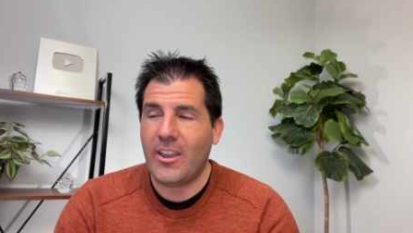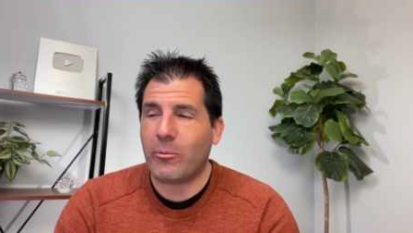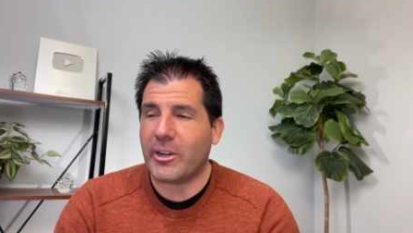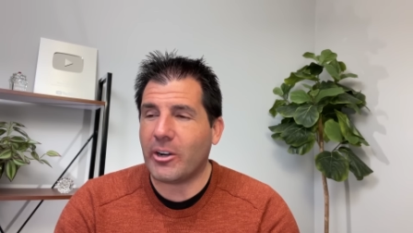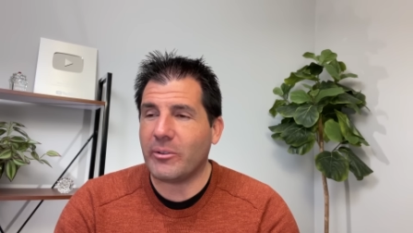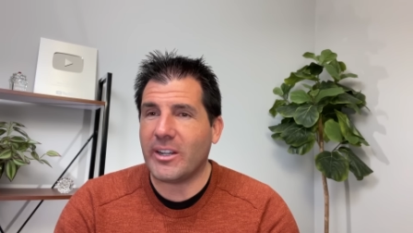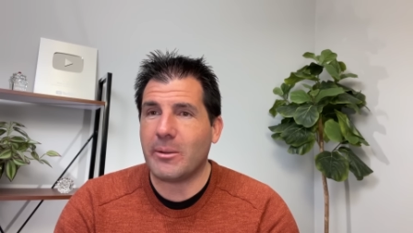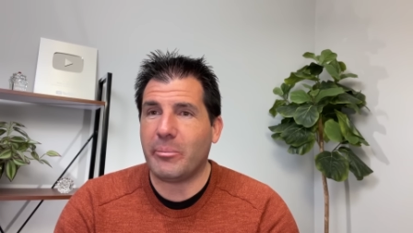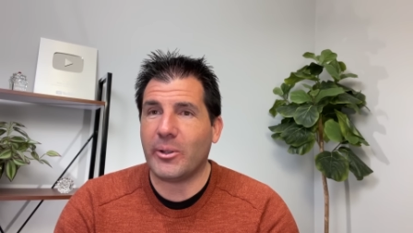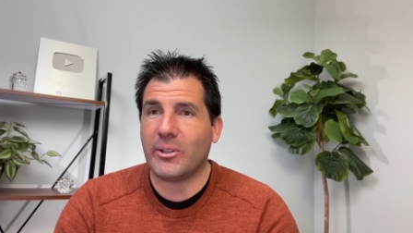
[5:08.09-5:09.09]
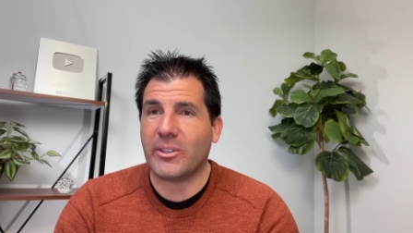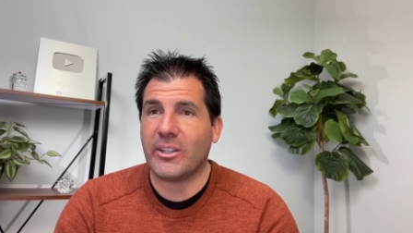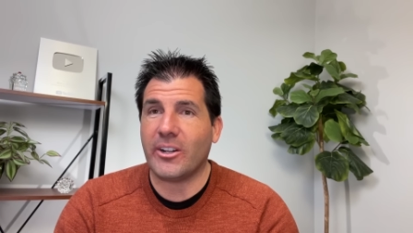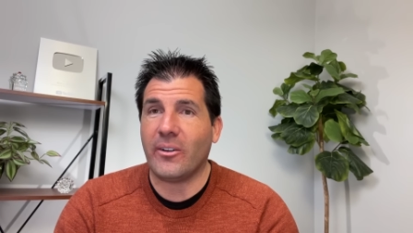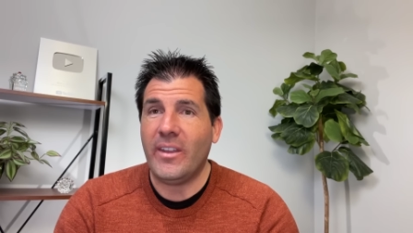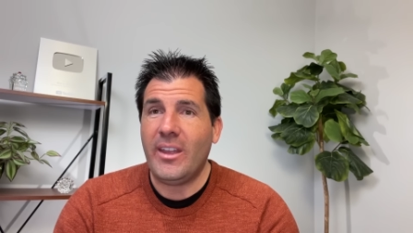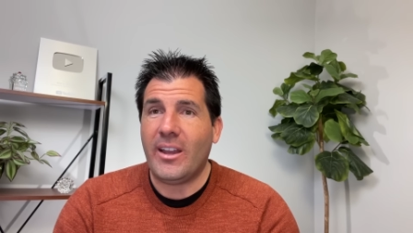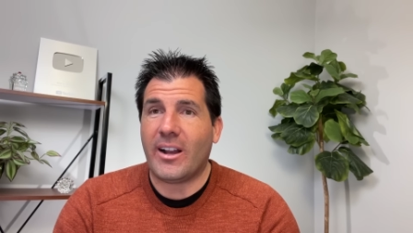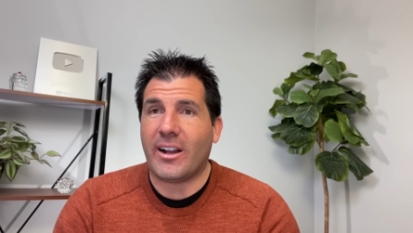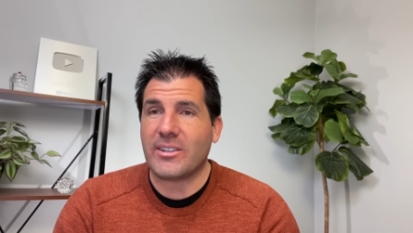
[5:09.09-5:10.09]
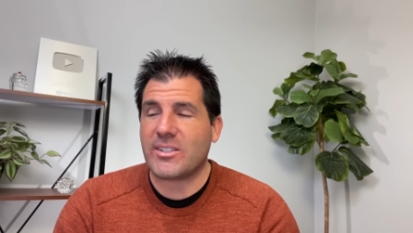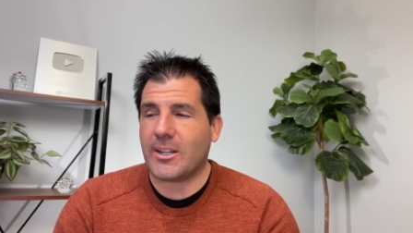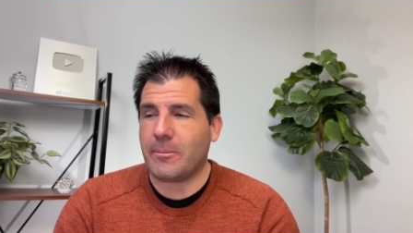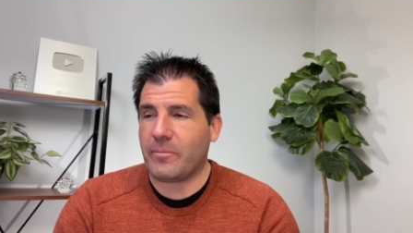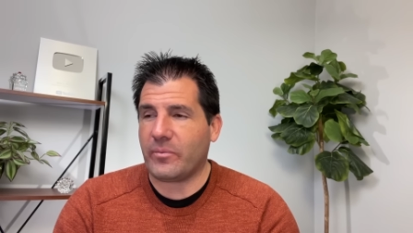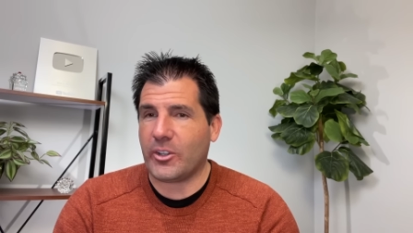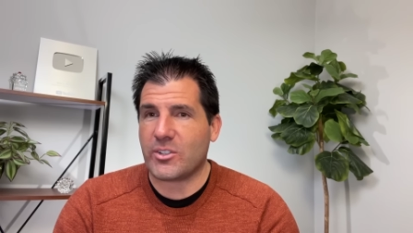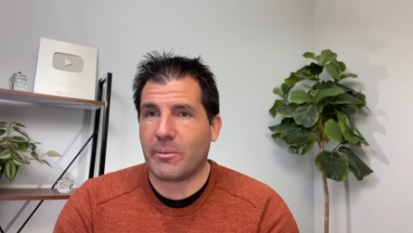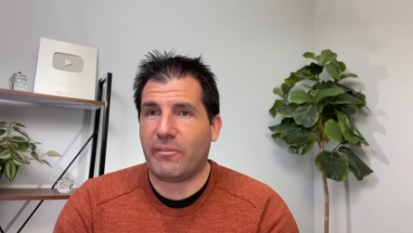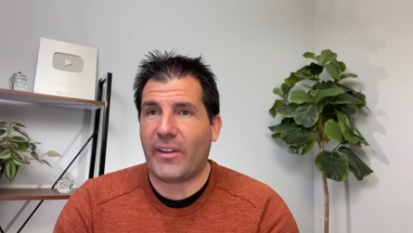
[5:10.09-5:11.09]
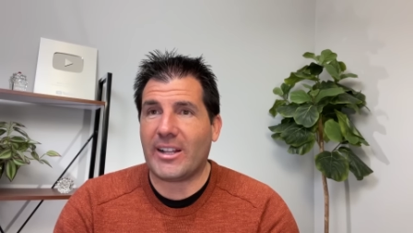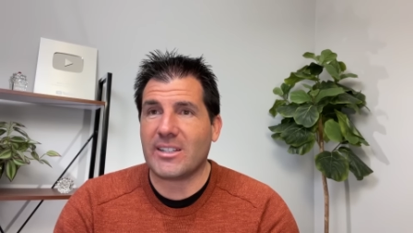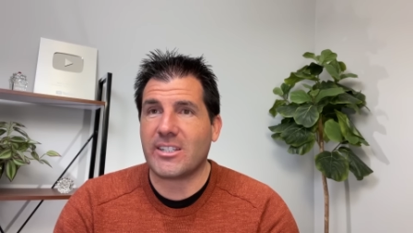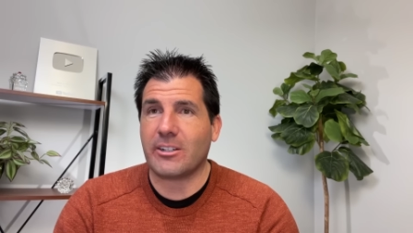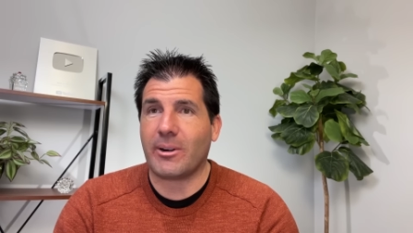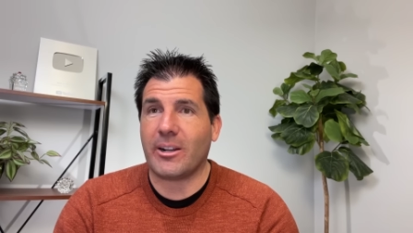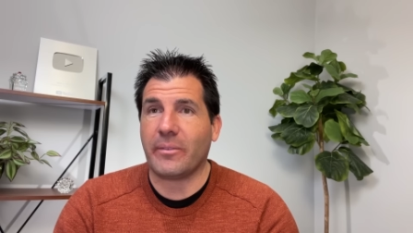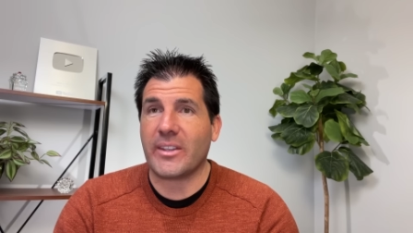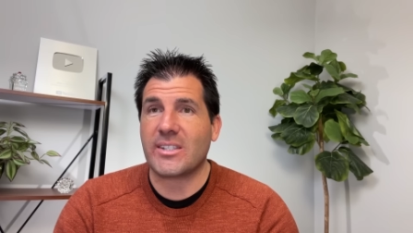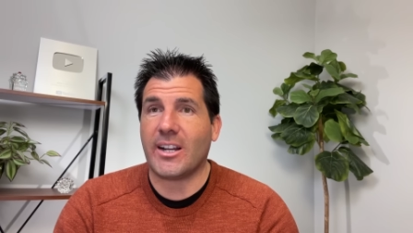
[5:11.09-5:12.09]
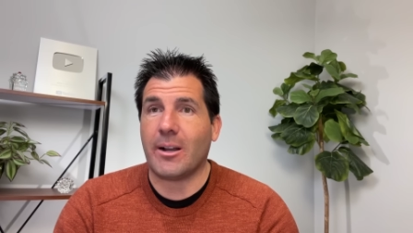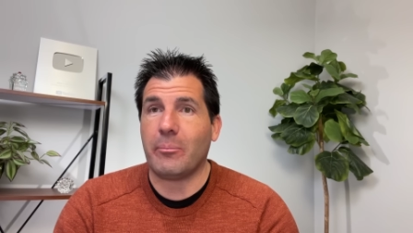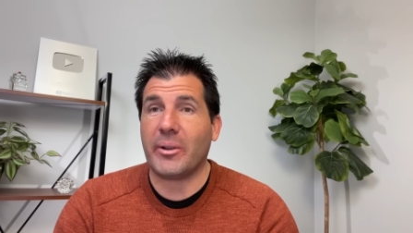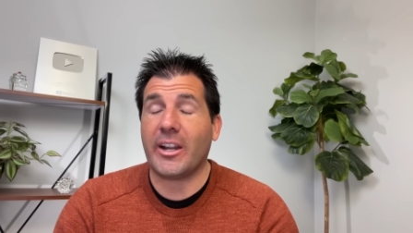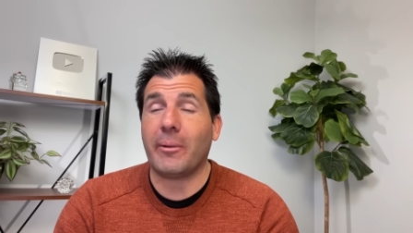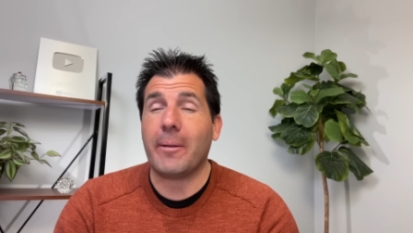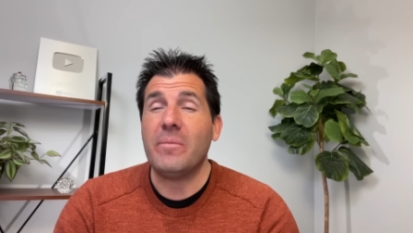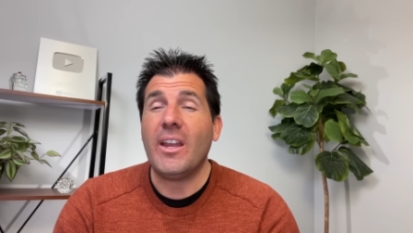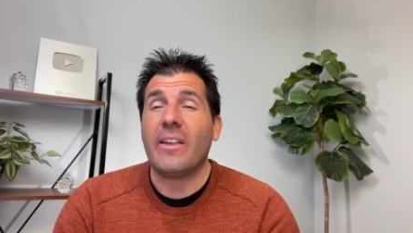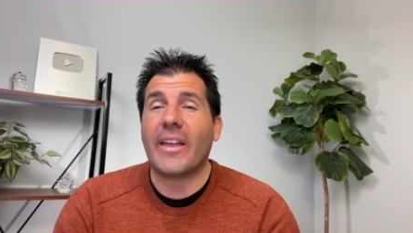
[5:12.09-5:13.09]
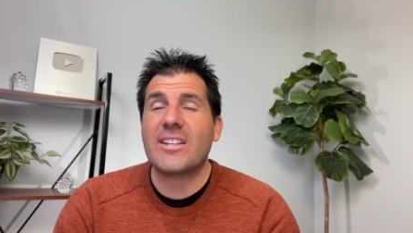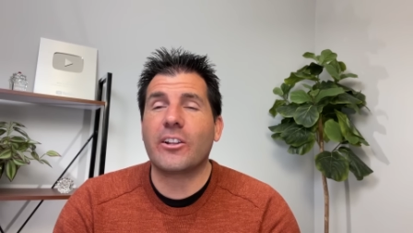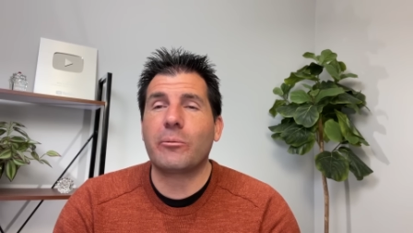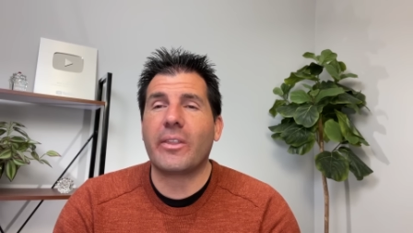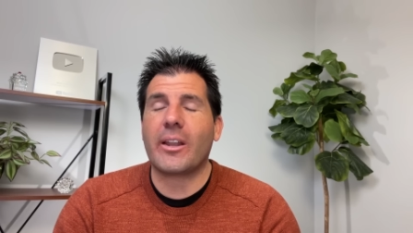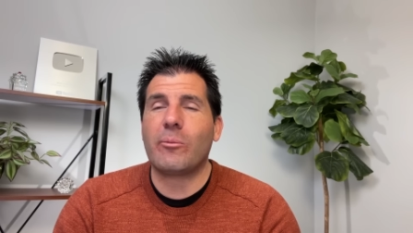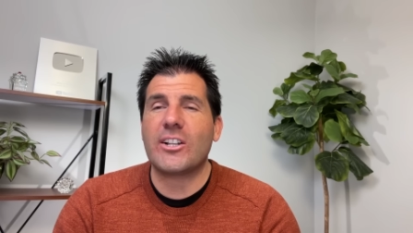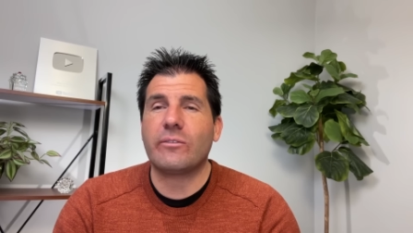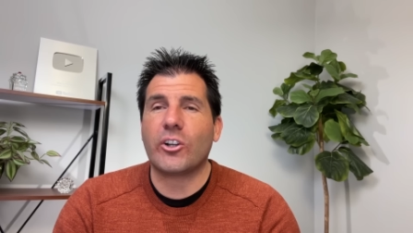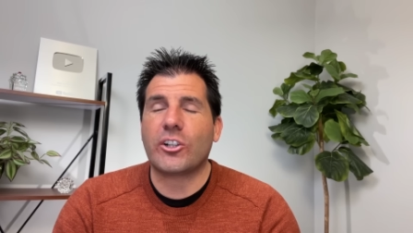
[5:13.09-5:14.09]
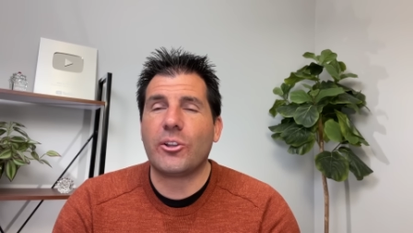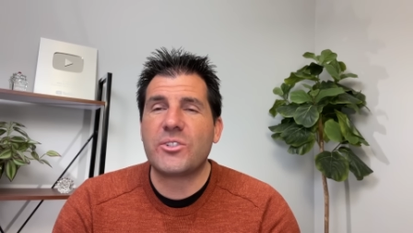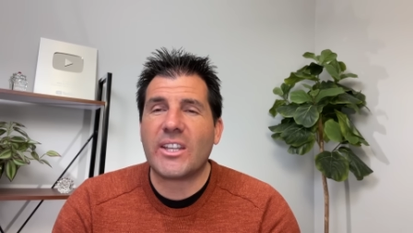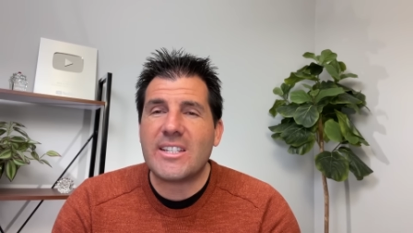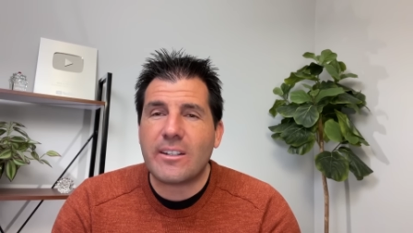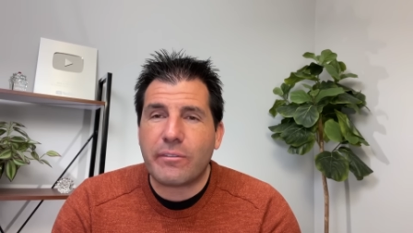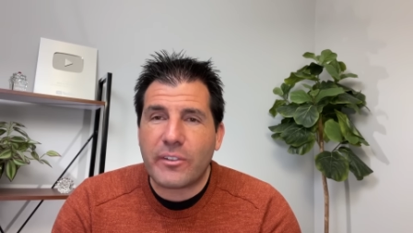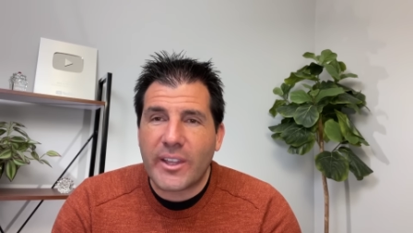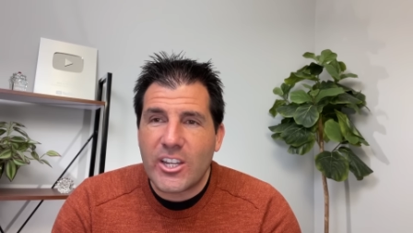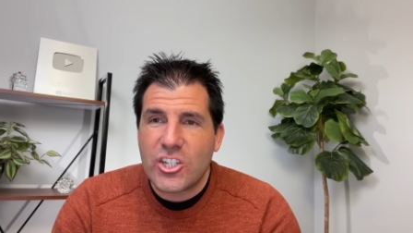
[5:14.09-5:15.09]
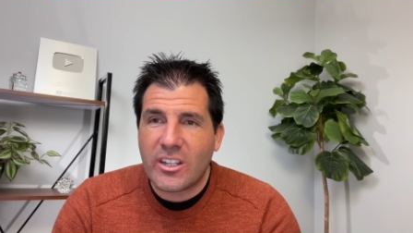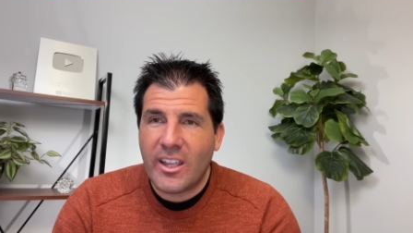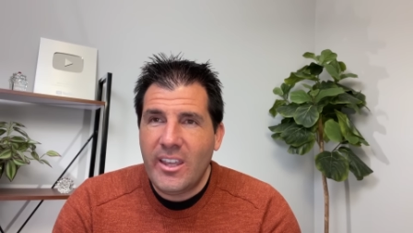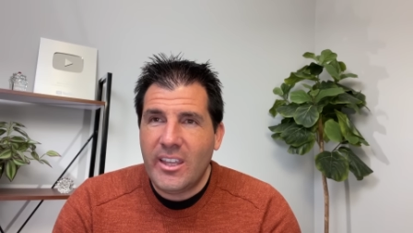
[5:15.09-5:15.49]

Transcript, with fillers: We don't need to build, you know, uh, some, you know, some fallacy around this. Um, but anyway, that is another one that I'm watching very closely is inflation.